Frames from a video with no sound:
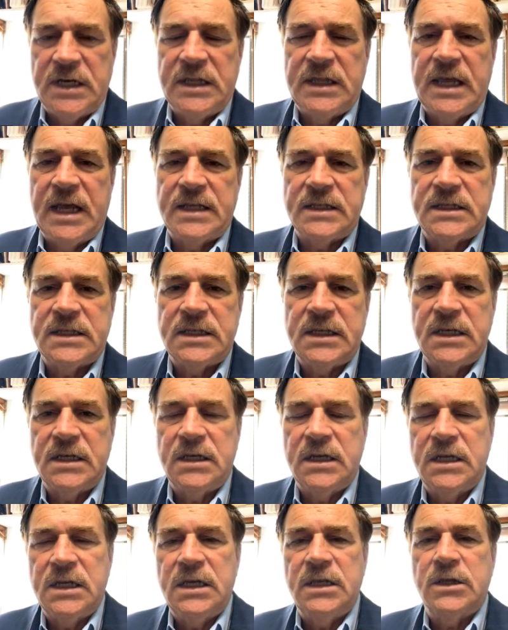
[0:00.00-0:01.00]
in that seat
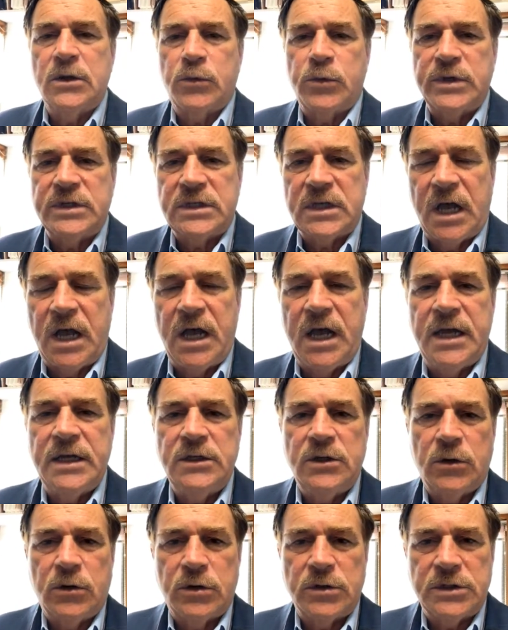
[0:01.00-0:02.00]
either
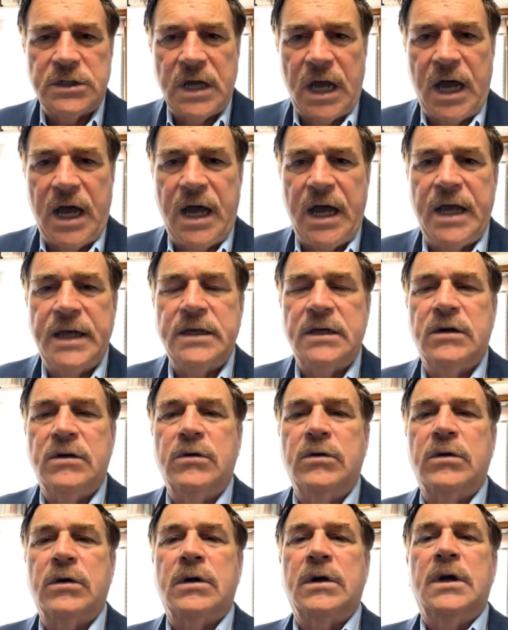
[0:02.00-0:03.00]
resigned or died
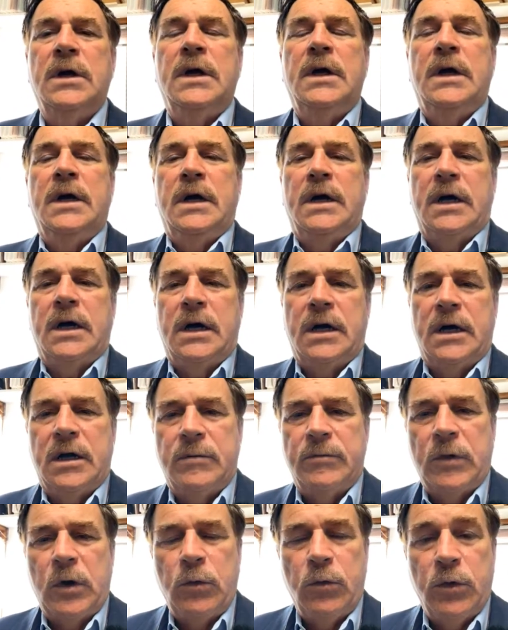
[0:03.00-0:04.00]
or
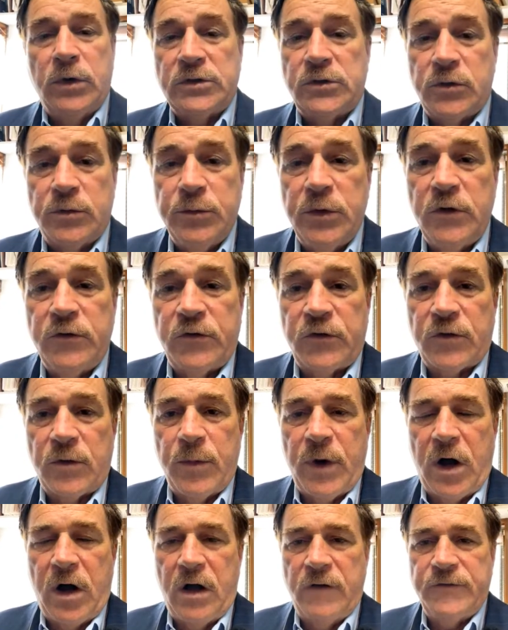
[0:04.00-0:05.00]
was removed
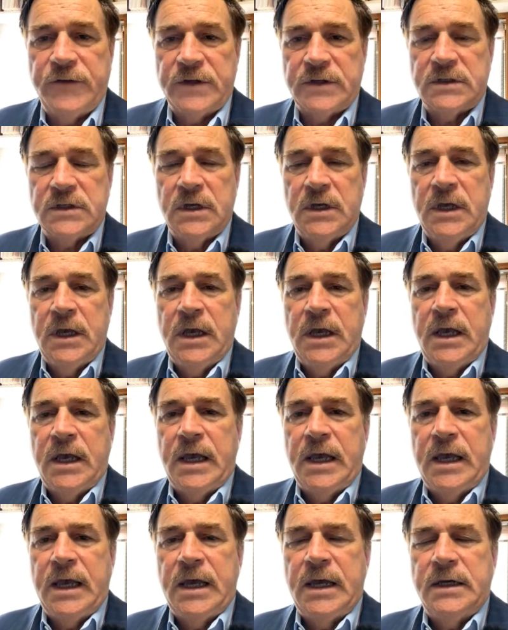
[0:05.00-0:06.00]
from office.
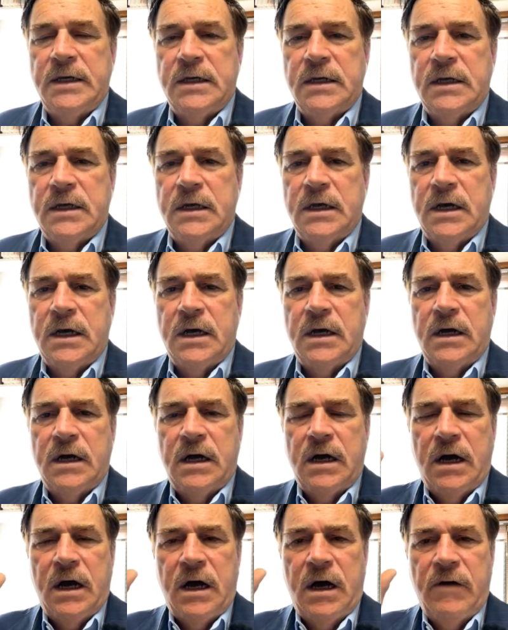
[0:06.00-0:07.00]
And
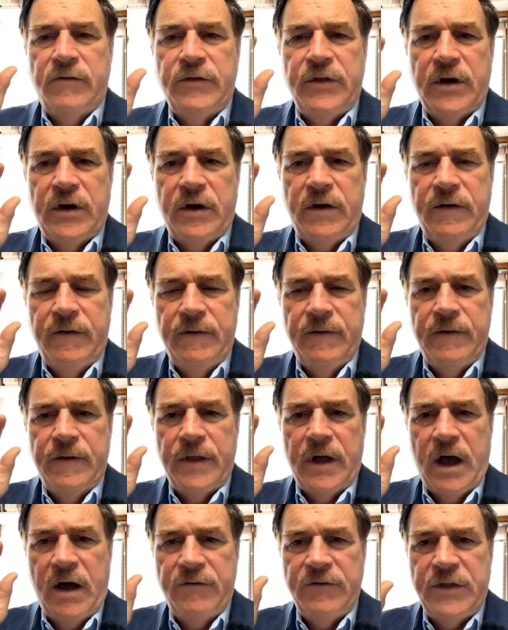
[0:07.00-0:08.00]
of the
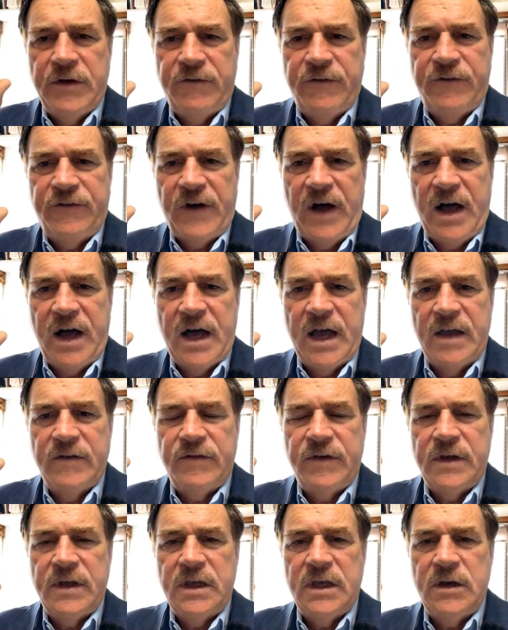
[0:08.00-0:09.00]

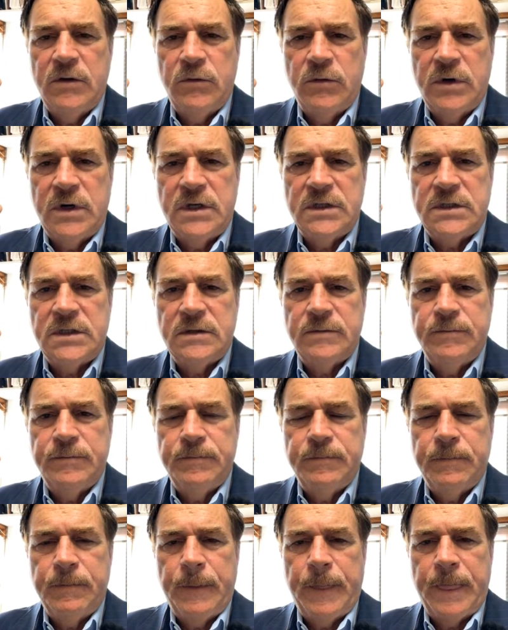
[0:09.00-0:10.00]
5, it was
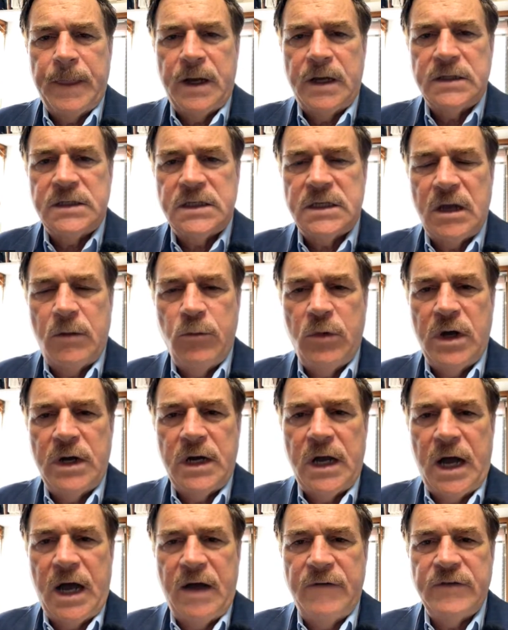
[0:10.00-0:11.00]
somewhat
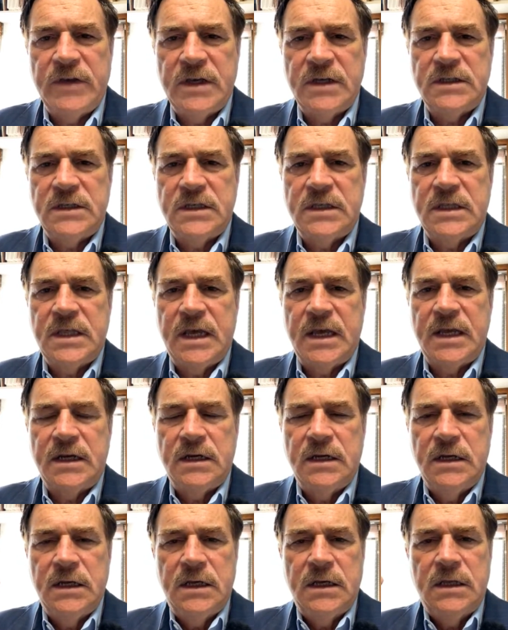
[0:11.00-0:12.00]
obvious that
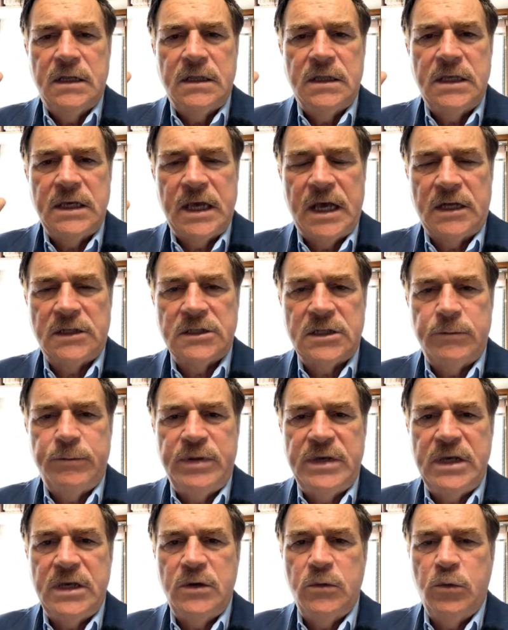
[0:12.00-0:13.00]
the
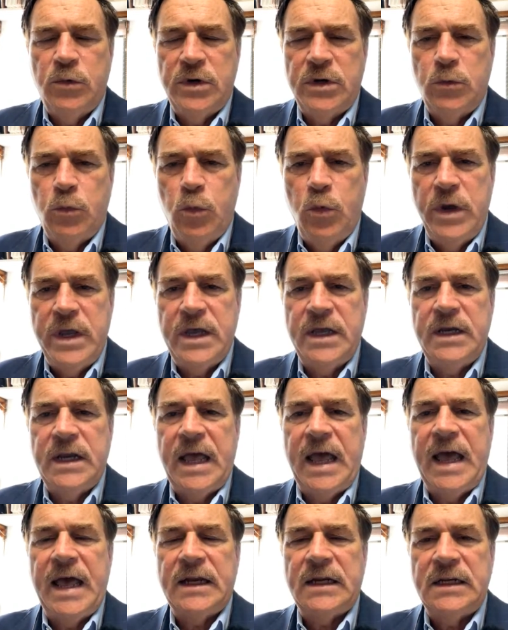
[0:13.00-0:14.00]
LDP would win
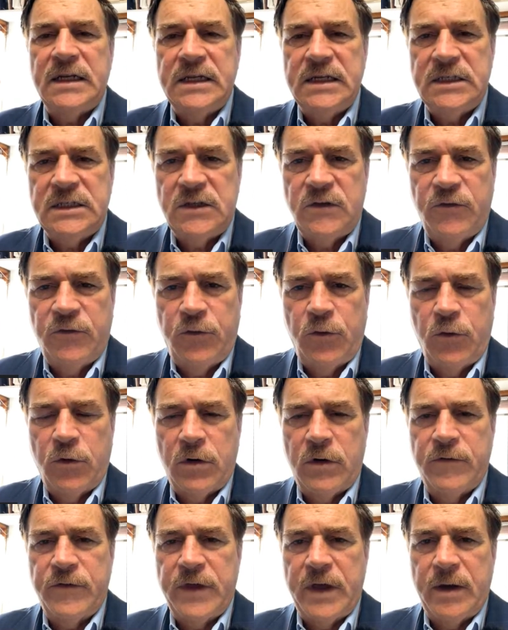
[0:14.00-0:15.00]
at least
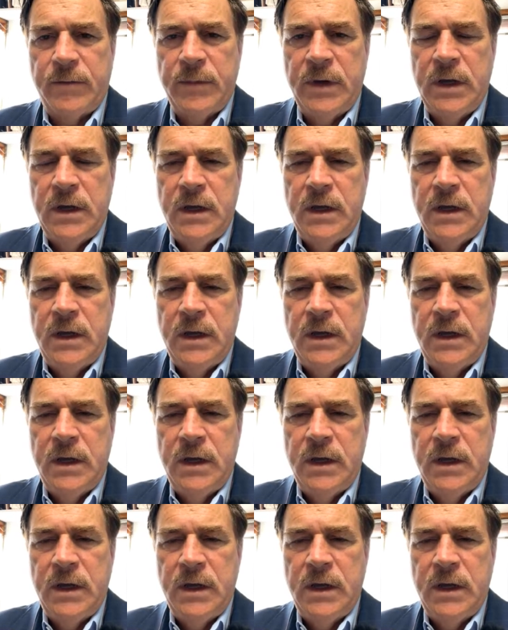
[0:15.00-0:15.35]
4 of them.